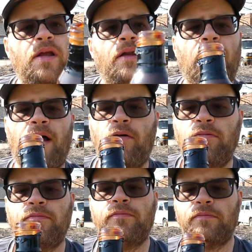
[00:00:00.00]
Now,
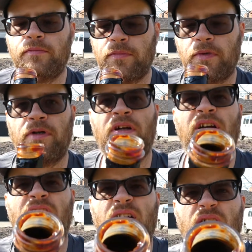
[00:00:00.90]

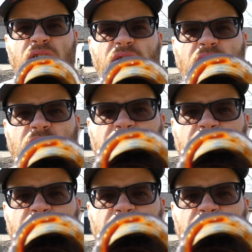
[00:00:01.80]
there you can